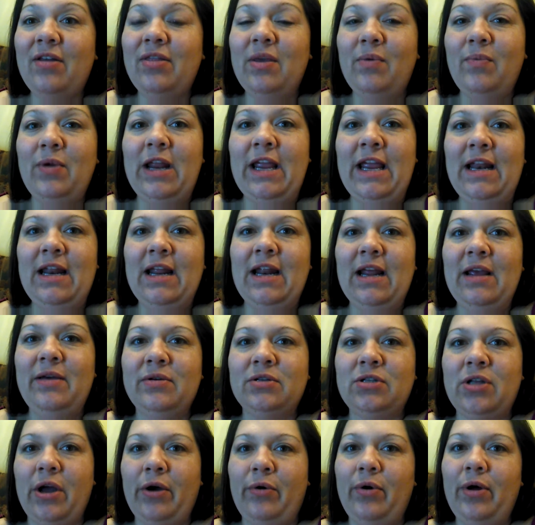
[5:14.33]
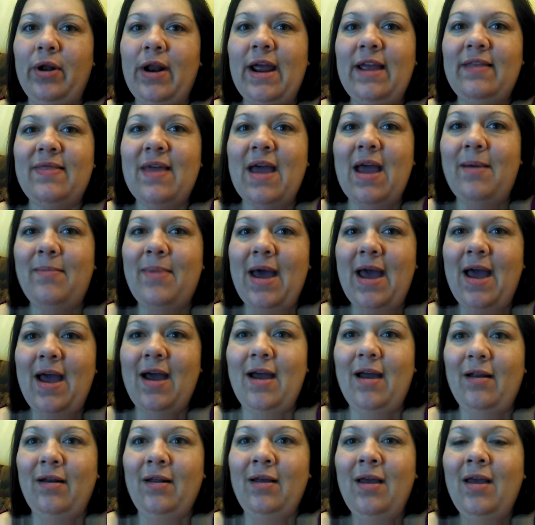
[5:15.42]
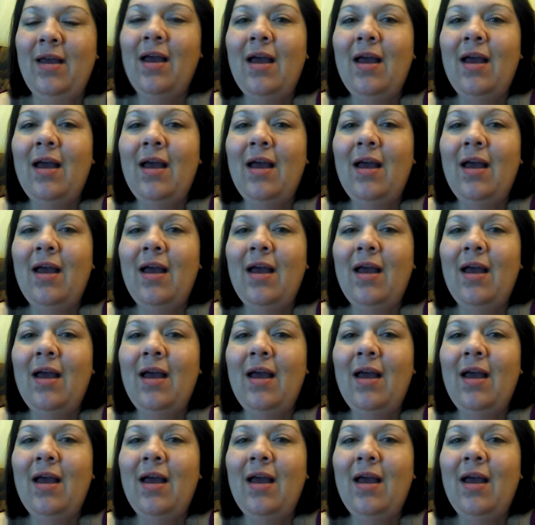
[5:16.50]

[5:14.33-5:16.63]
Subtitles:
And then when he did it, he was like, well, it ain't that bad.